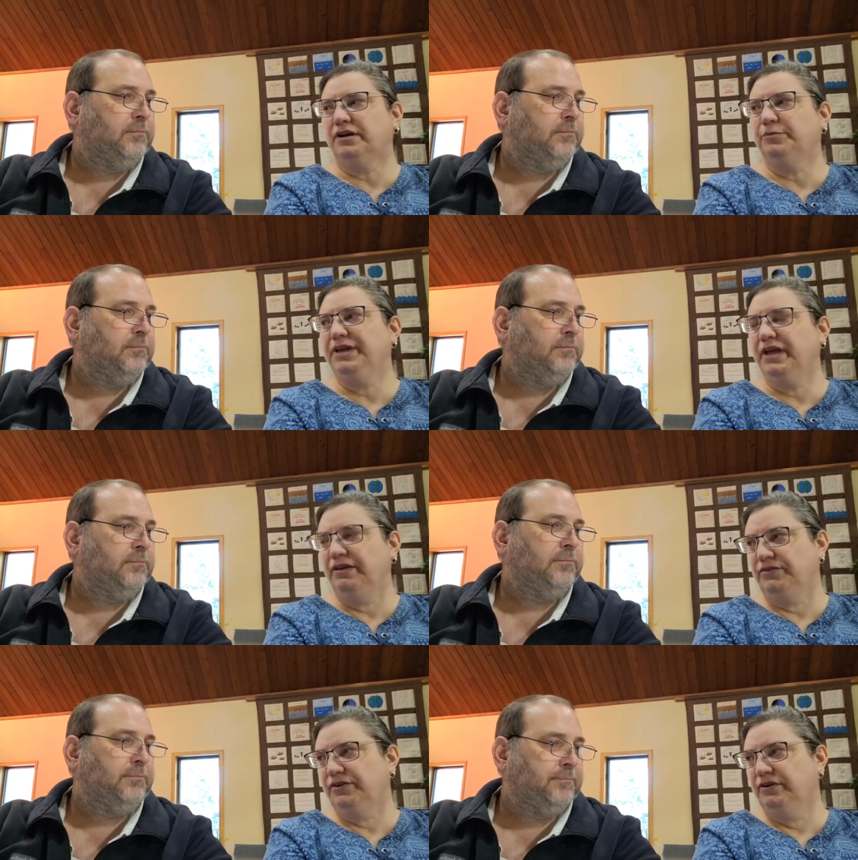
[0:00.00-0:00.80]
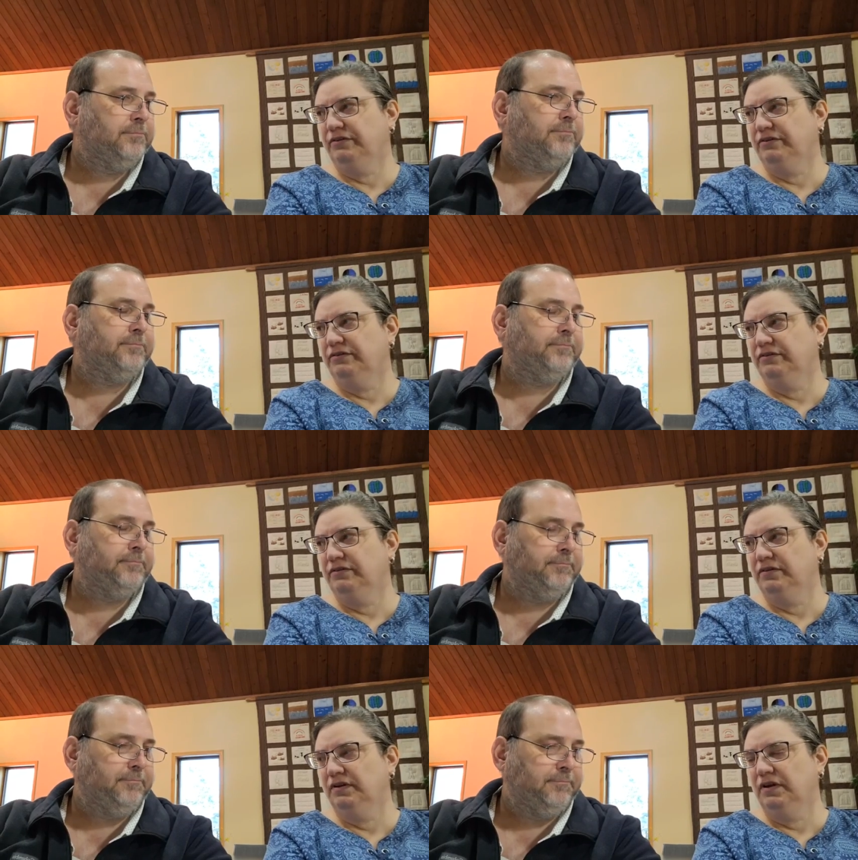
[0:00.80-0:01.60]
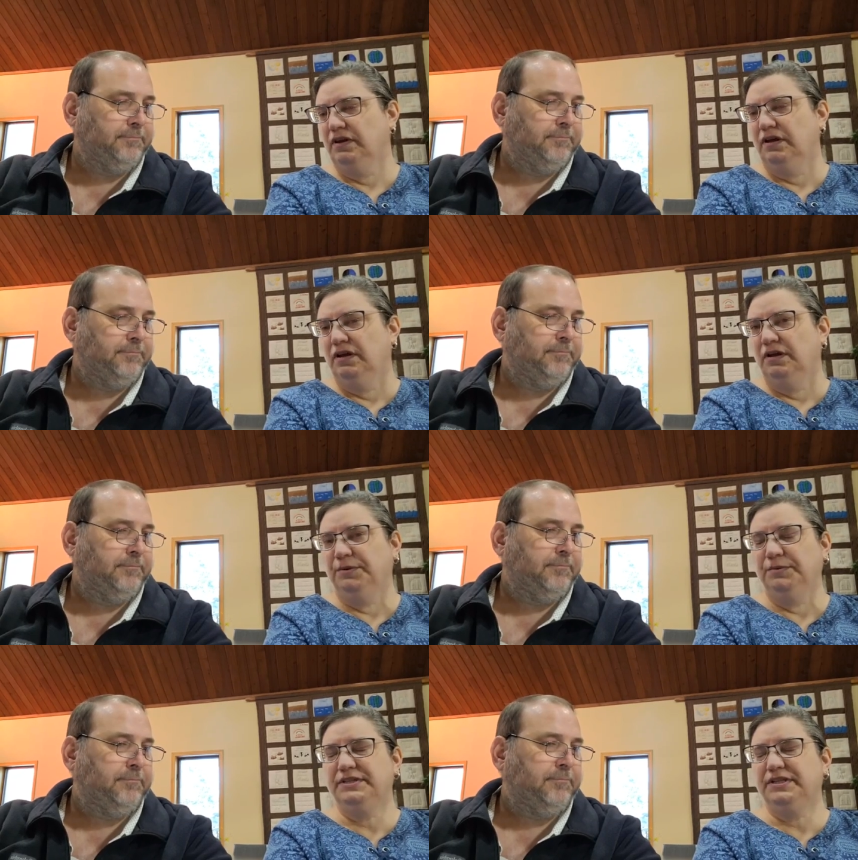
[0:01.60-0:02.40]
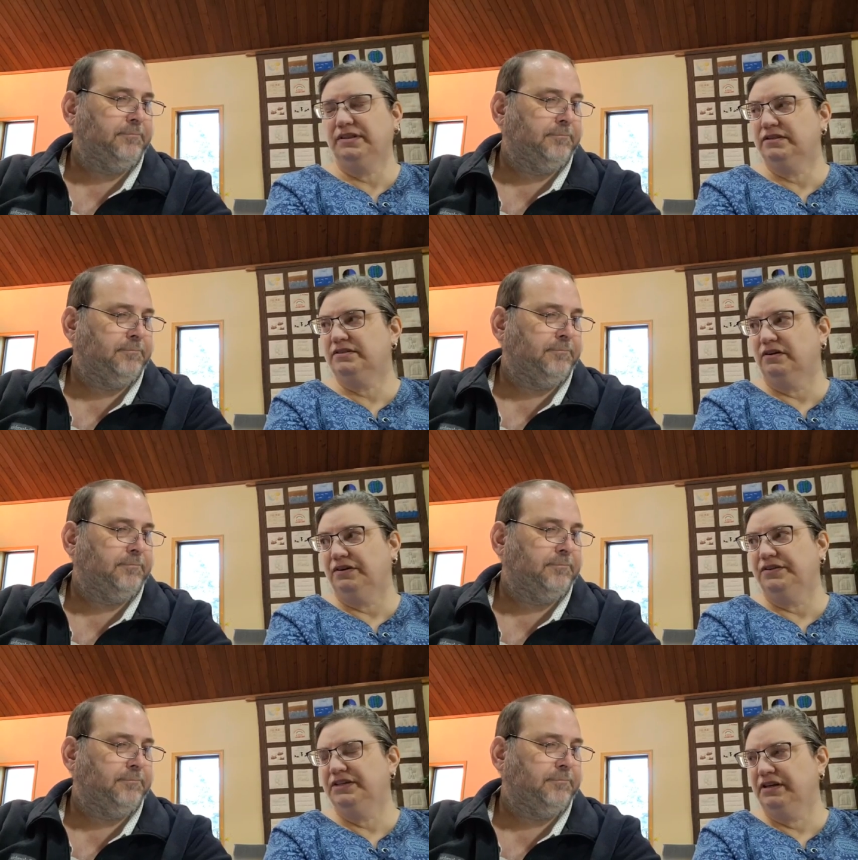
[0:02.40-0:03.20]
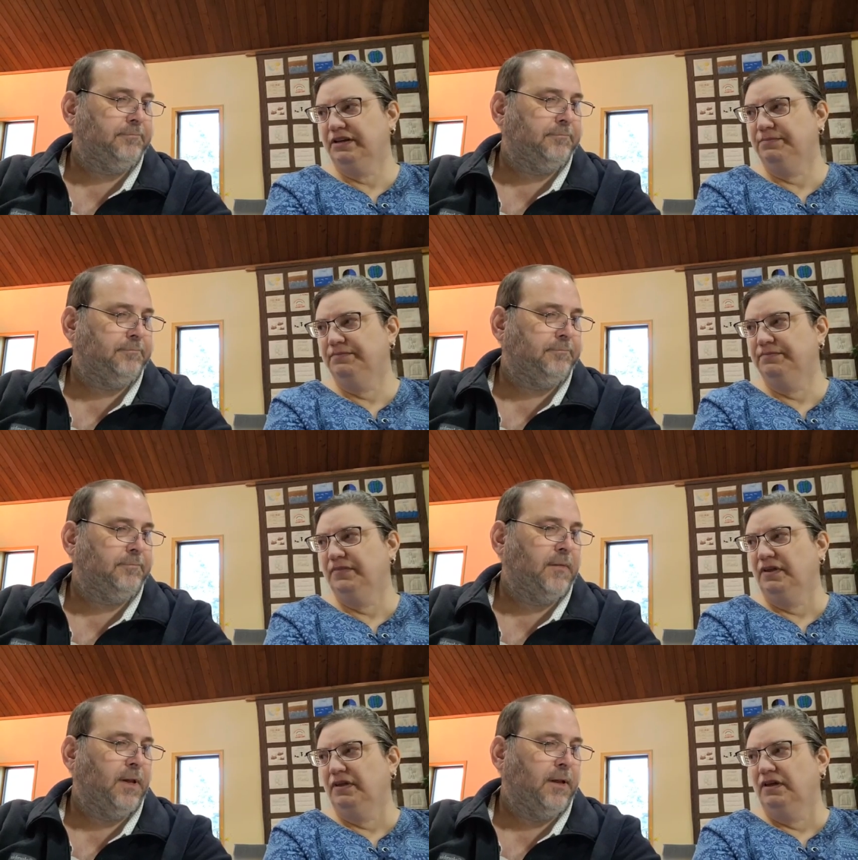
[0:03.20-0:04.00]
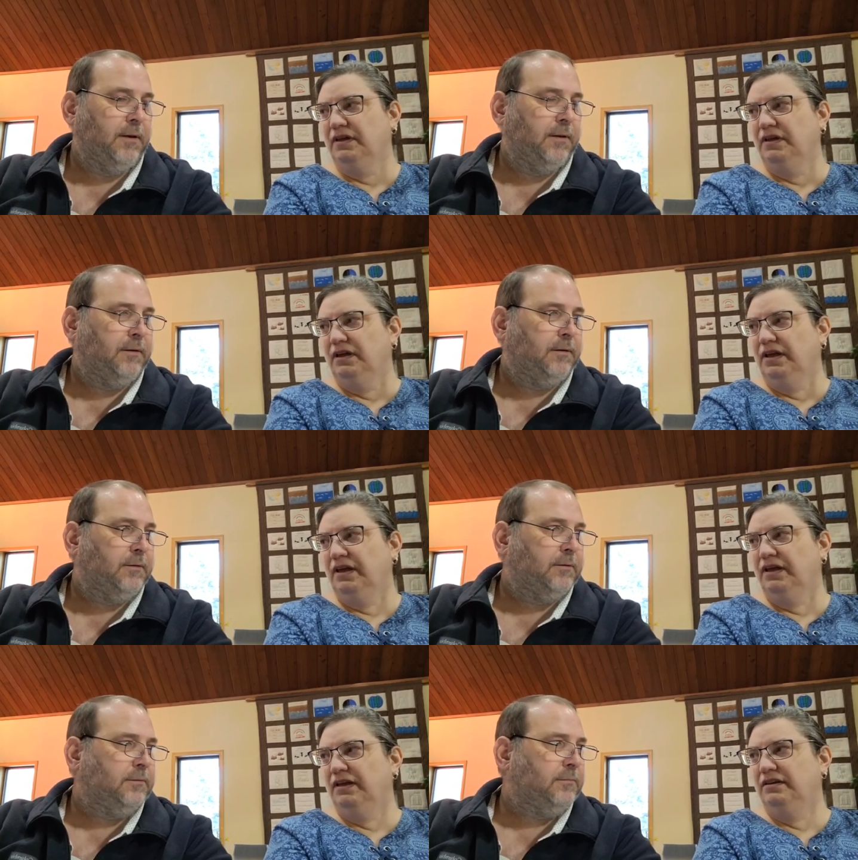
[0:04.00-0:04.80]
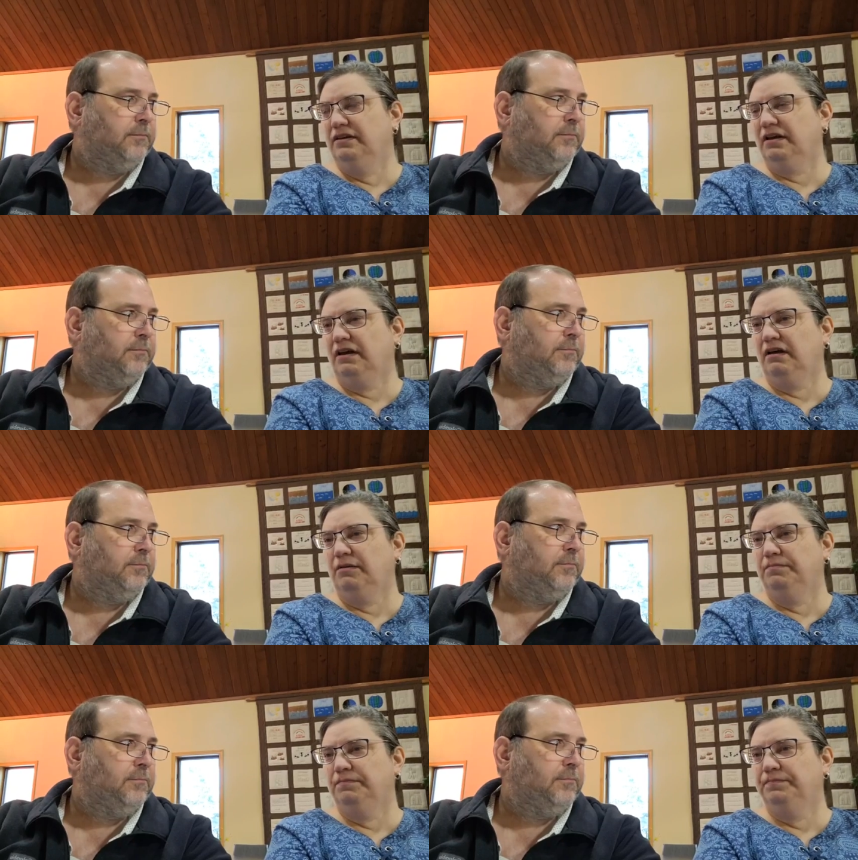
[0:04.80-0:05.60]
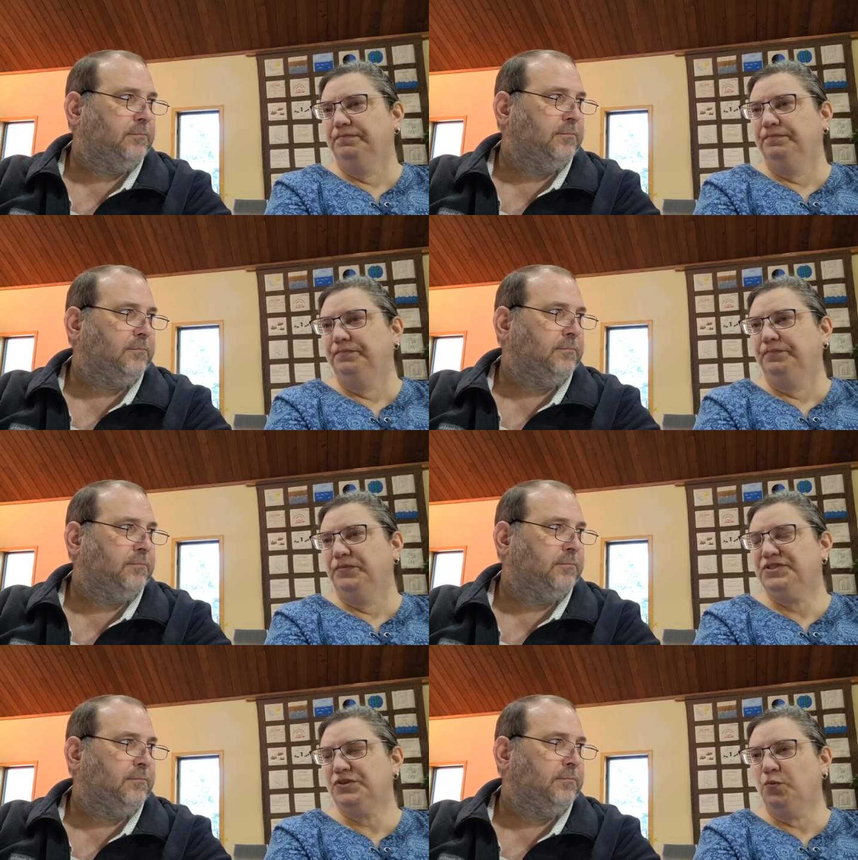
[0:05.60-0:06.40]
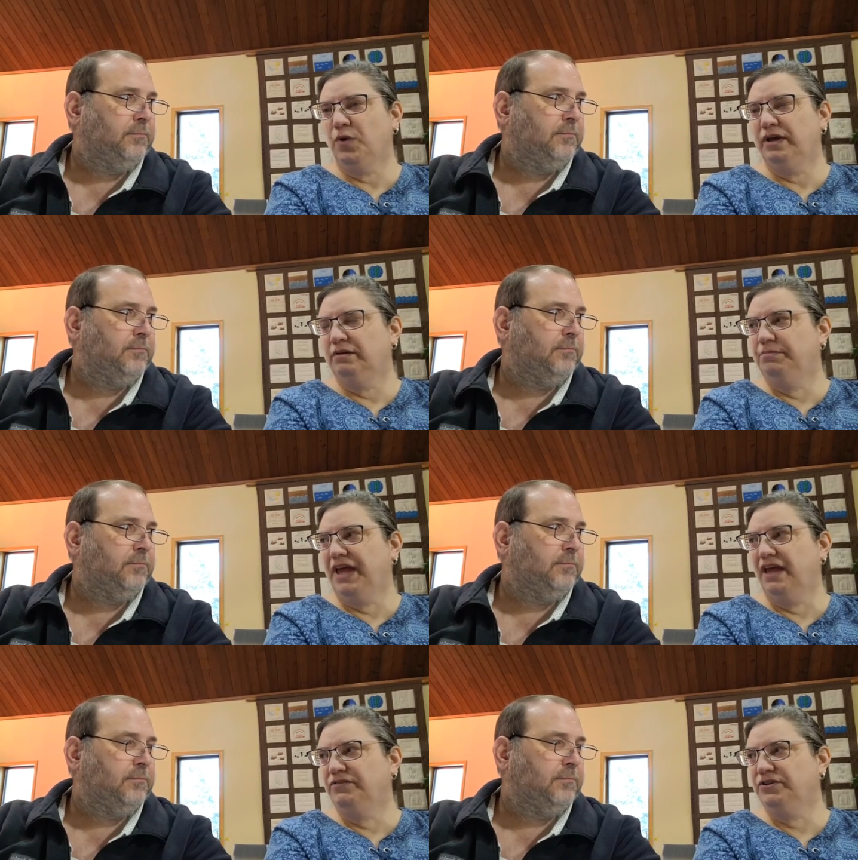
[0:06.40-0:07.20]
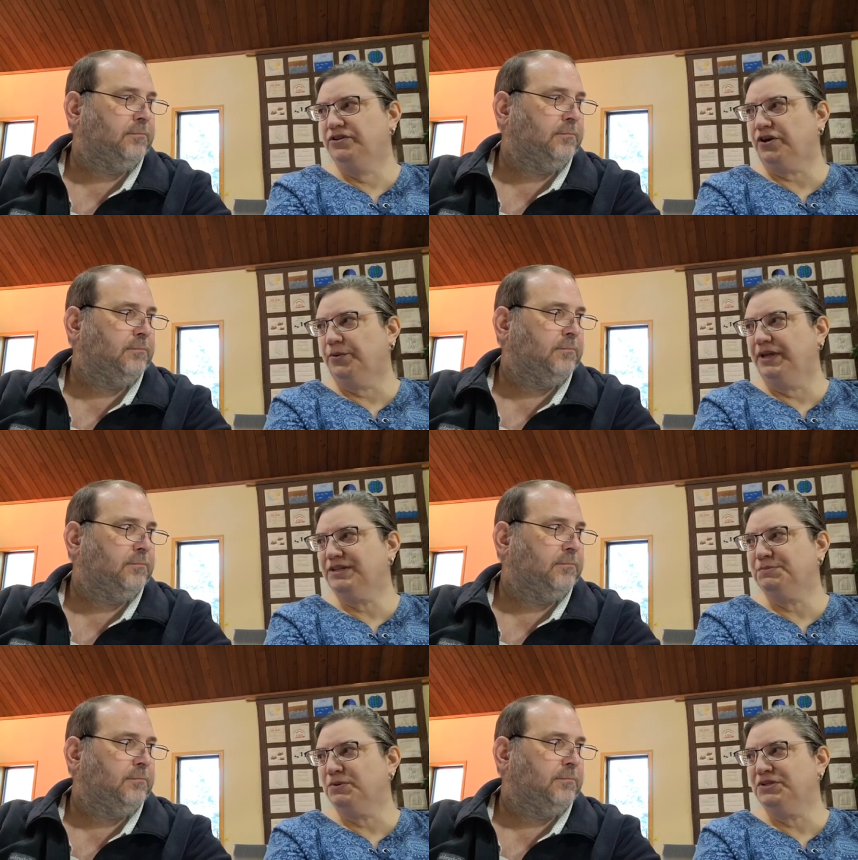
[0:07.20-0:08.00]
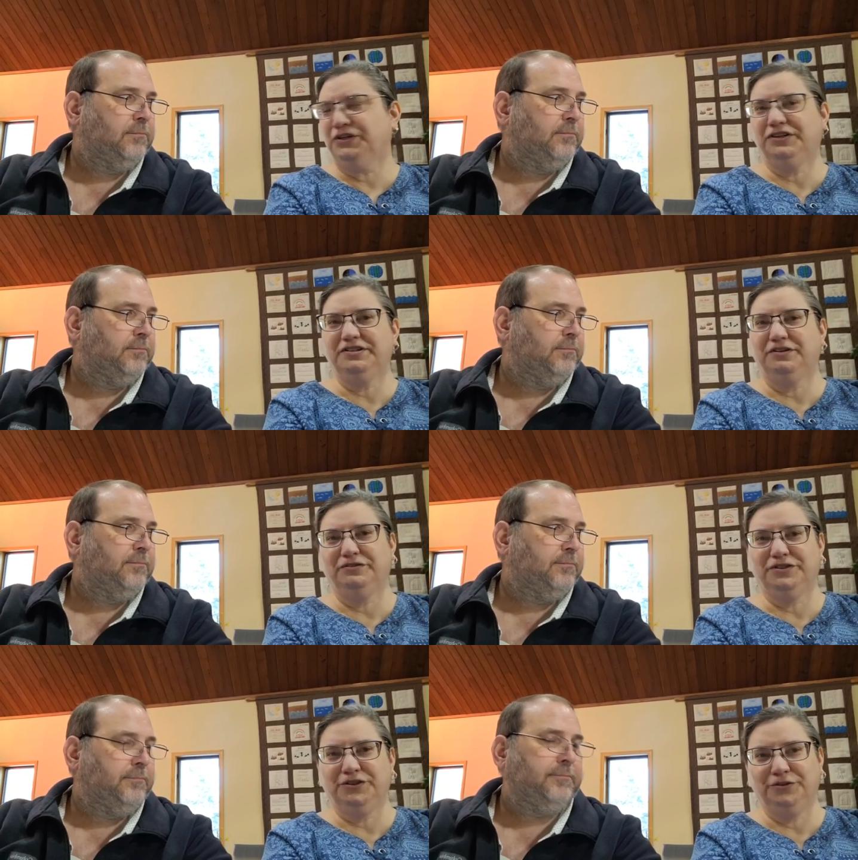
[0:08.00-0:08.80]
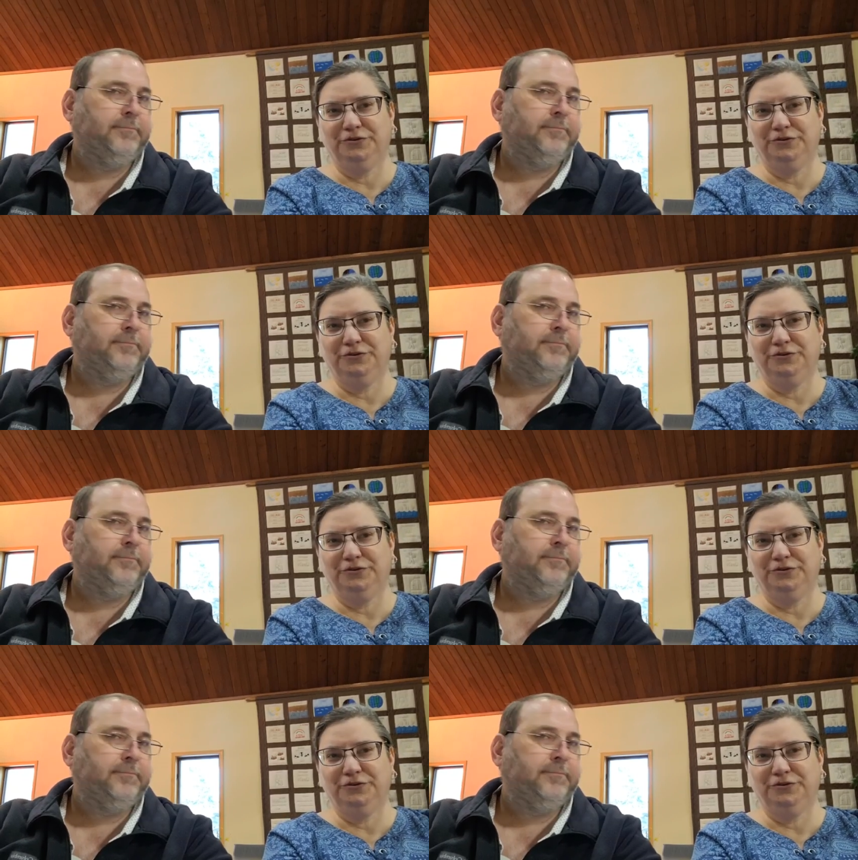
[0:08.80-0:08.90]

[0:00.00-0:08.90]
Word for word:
Speaker 1: our behavior. Mm -hmm. we see this all the time. And um, so, what behaviors are we exposing ourselves to?